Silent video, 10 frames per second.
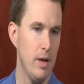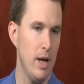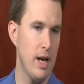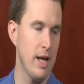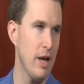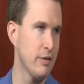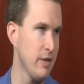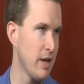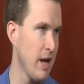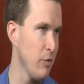I guess
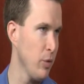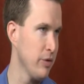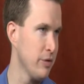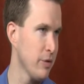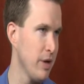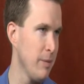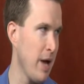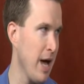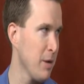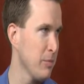everyone's dream,
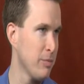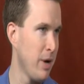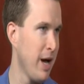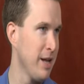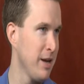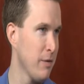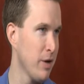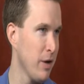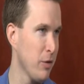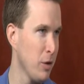Adam's, mine, and
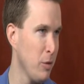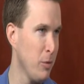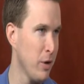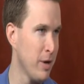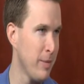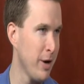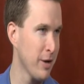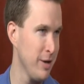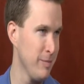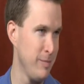every other little boy in
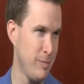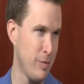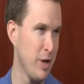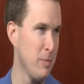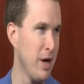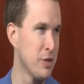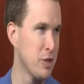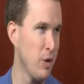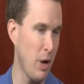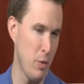America, pretty much,
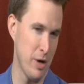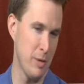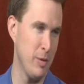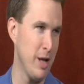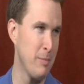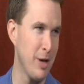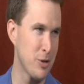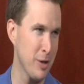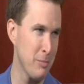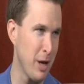I wanted to play
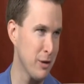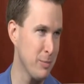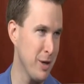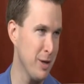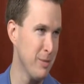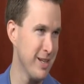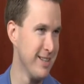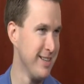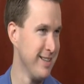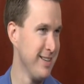Major League Baseball, but
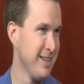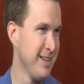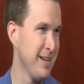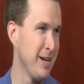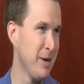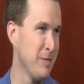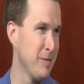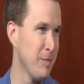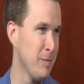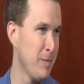
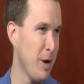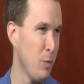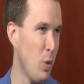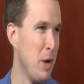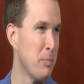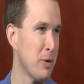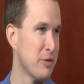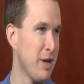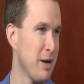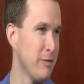about
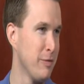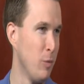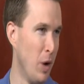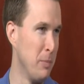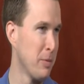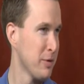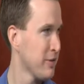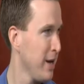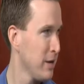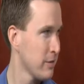1% of
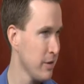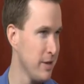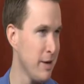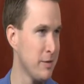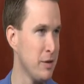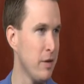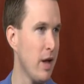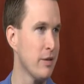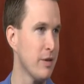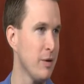1% is good enough to do
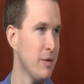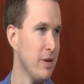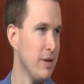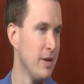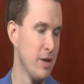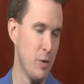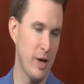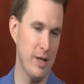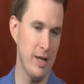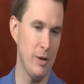that. So
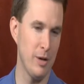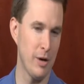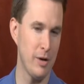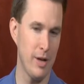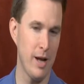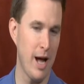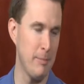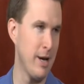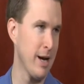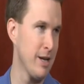quickly you learn I'm
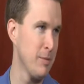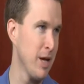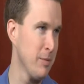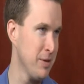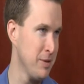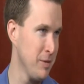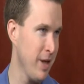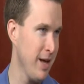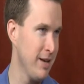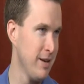not going to be able to do
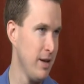that,